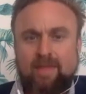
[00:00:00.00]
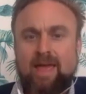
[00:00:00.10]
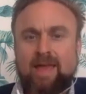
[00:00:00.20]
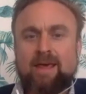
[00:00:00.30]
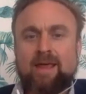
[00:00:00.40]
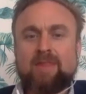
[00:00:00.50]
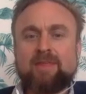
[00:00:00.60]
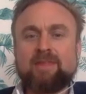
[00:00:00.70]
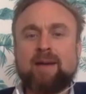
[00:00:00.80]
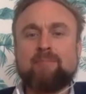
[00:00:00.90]
And I
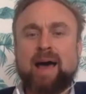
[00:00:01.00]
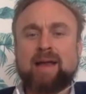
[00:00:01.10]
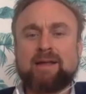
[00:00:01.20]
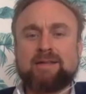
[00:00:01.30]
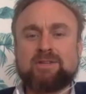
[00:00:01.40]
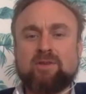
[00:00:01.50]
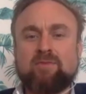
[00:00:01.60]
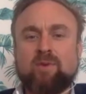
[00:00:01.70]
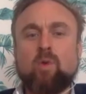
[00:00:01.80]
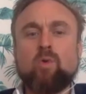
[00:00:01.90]
think that balance, if
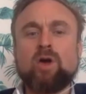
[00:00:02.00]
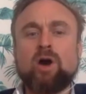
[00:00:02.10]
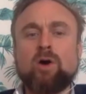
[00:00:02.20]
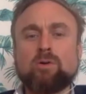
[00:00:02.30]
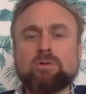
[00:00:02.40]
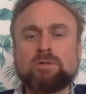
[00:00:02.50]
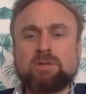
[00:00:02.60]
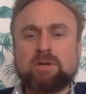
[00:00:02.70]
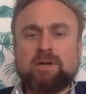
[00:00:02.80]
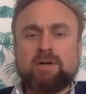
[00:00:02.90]
we're all goals,
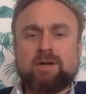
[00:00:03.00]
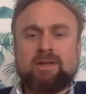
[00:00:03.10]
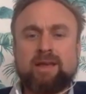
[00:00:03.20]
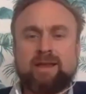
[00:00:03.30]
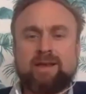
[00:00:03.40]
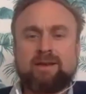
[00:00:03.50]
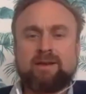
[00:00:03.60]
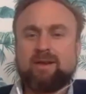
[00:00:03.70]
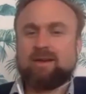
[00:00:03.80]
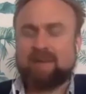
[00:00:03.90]
then
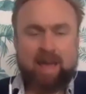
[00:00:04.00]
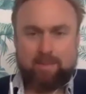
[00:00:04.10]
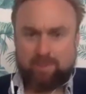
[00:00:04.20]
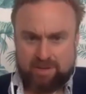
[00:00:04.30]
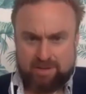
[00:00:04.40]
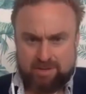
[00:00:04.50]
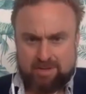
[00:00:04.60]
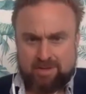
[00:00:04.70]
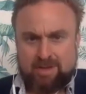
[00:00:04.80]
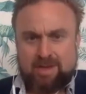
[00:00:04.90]
you're never happy.
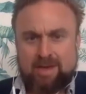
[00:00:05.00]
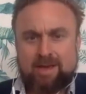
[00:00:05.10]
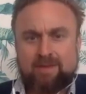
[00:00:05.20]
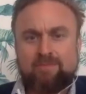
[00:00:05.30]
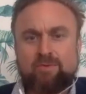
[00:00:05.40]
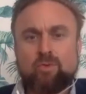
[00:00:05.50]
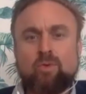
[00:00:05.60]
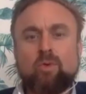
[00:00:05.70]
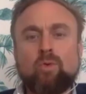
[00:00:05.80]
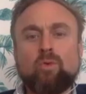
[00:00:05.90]
And if
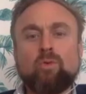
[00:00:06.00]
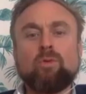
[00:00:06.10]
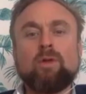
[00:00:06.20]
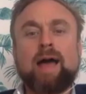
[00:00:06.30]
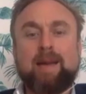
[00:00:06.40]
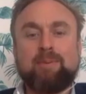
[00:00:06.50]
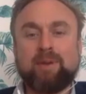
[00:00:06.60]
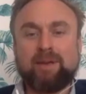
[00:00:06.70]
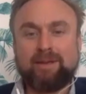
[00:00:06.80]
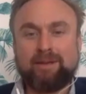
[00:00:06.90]
you're all
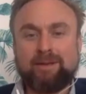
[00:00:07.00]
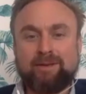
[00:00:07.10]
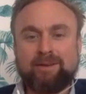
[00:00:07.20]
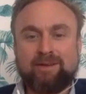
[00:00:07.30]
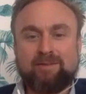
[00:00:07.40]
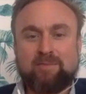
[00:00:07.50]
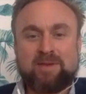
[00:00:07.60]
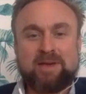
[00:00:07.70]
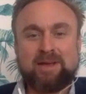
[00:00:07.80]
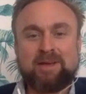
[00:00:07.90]
happy, you're never
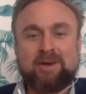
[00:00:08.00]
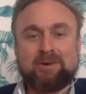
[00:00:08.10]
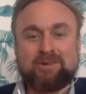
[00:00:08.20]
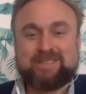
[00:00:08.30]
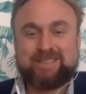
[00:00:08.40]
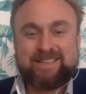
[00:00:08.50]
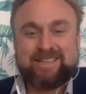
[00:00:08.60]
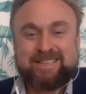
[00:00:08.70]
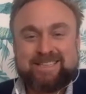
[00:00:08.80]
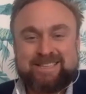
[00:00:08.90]
meeting any goals.
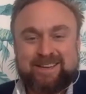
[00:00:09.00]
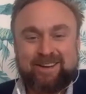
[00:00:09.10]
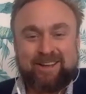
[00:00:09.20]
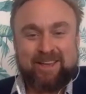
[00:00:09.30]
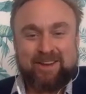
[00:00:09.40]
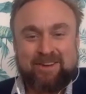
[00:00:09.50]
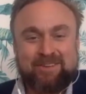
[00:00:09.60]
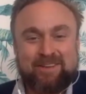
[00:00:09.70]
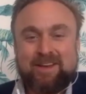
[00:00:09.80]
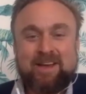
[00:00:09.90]
So you're
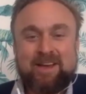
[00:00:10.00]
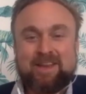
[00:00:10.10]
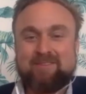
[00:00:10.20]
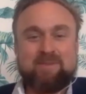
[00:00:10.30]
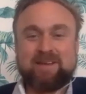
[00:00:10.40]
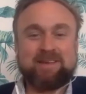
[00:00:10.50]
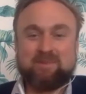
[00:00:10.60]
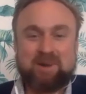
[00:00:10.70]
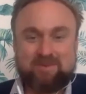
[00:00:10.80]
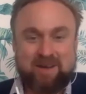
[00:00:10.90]
never making the
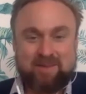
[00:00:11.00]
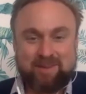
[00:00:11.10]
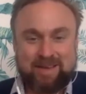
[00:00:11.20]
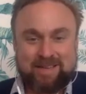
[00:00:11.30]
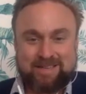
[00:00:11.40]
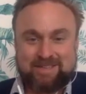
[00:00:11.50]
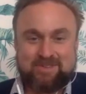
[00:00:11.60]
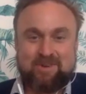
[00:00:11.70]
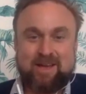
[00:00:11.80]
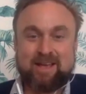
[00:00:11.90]
world a better place because you're
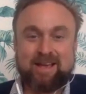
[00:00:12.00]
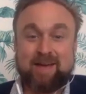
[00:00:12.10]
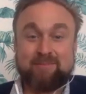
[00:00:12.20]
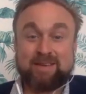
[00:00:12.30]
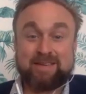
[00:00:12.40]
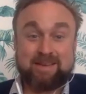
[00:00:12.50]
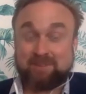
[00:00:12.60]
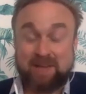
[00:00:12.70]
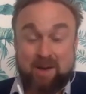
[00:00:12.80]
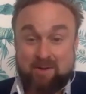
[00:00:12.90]
quite happy
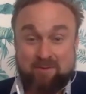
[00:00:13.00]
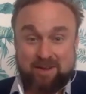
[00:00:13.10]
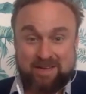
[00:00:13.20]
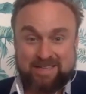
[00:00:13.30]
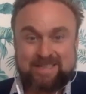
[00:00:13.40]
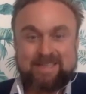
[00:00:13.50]
accepting however it is.